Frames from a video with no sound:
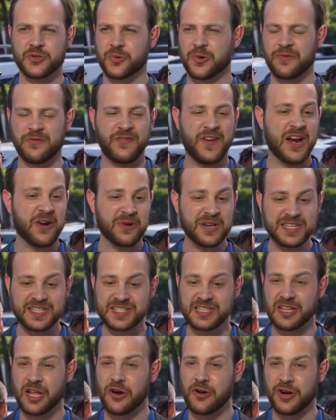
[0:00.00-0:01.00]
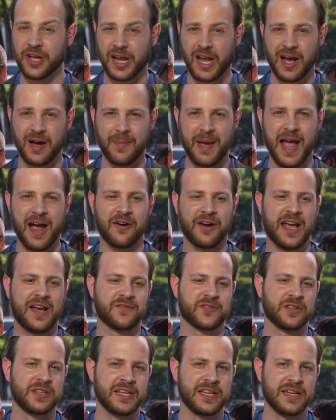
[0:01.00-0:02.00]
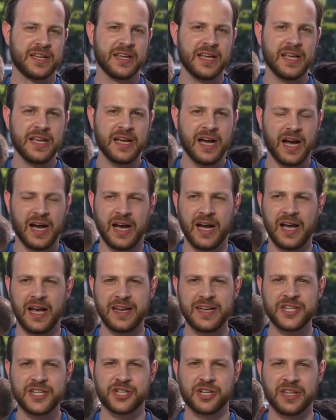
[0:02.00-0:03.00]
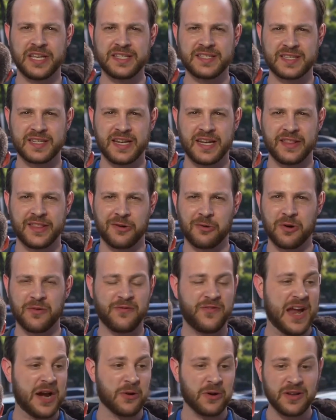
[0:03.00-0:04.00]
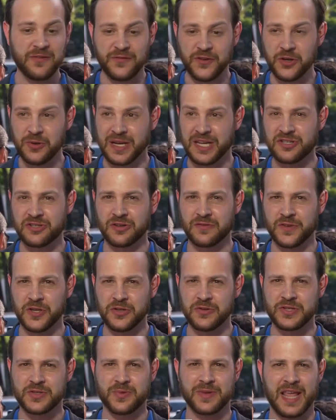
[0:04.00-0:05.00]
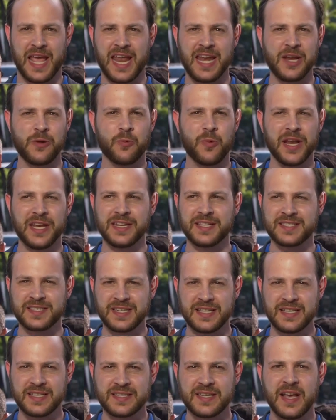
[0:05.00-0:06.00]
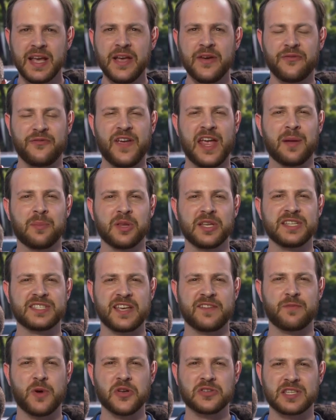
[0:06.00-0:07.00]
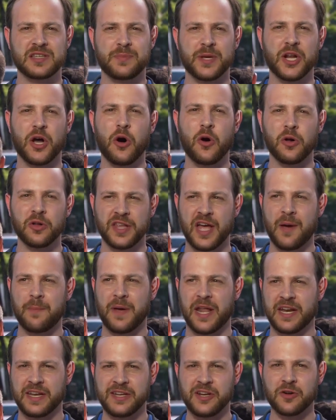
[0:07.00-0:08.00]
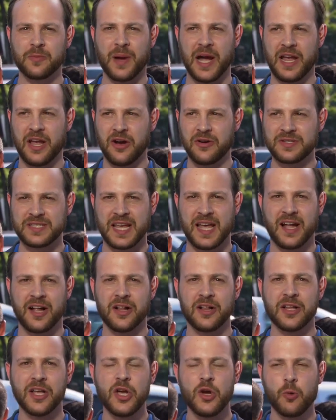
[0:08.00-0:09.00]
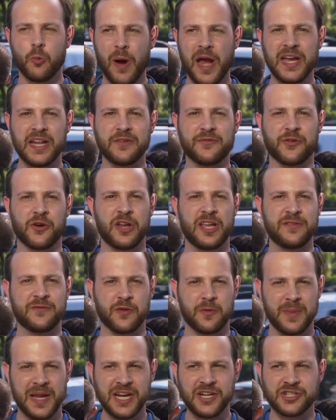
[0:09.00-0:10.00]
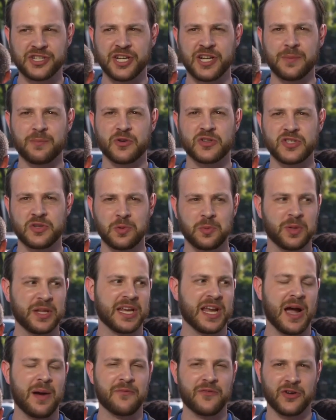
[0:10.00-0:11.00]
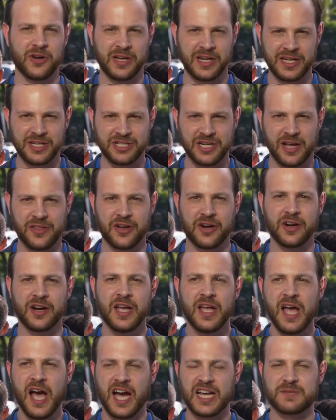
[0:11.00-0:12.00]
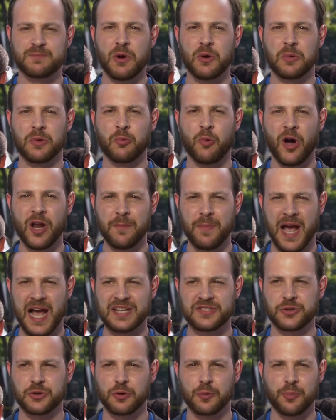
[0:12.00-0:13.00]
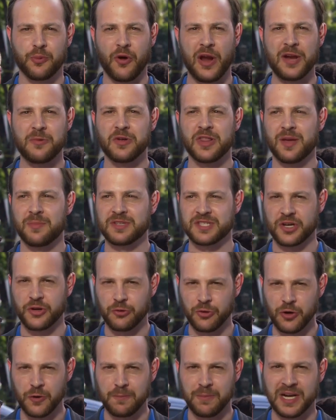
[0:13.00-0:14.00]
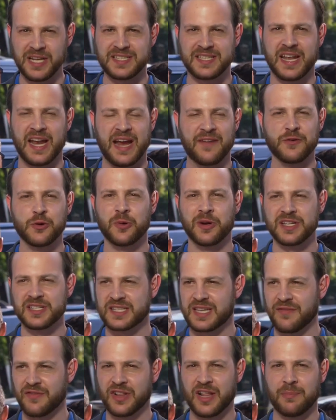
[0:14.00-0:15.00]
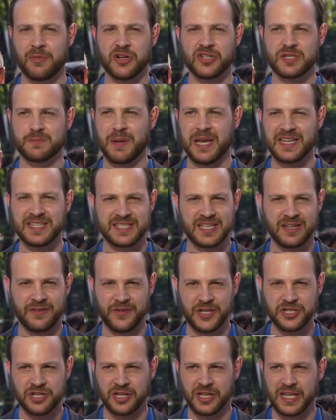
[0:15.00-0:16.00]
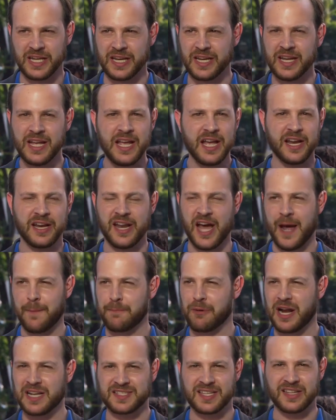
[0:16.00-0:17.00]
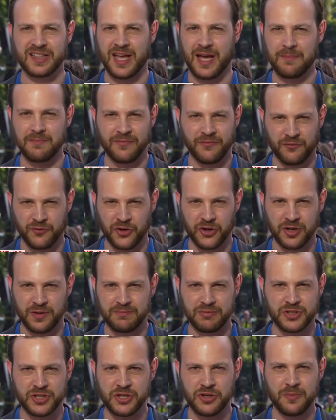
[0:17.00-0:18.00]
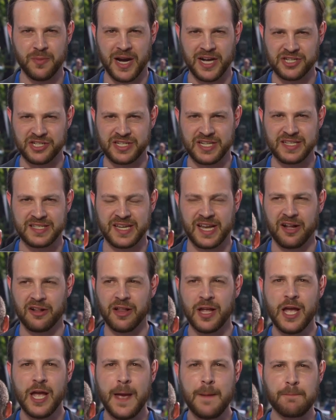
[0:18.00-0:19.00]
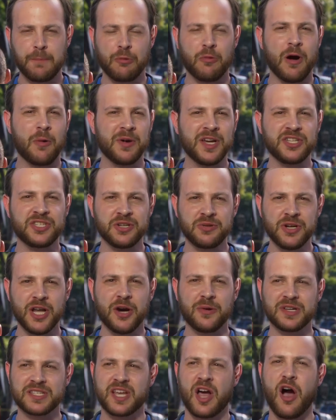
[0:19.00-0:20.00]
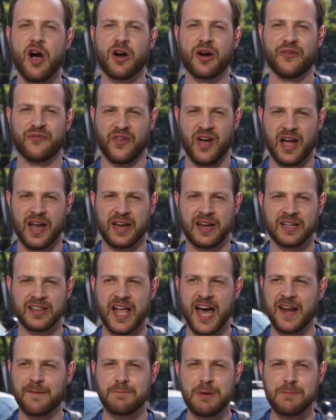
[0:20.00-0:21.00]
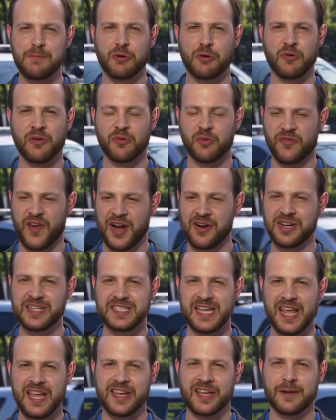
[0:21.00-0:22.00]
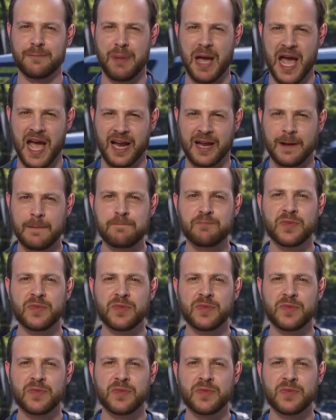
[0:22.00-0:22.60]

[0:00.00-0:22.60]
which were very slow to come out after the uh, initial incident. There were very few interviews with any witnesses. Families have mostly been holed up at a nearby hotel, waiting for information, presumably comforting each other. I spoke with one pastor who prayed with them as a group, but he said everyone is giving them their space individually, not pressing them for too much detail. But what we do know is horrifying. A lot of people were were very taken aback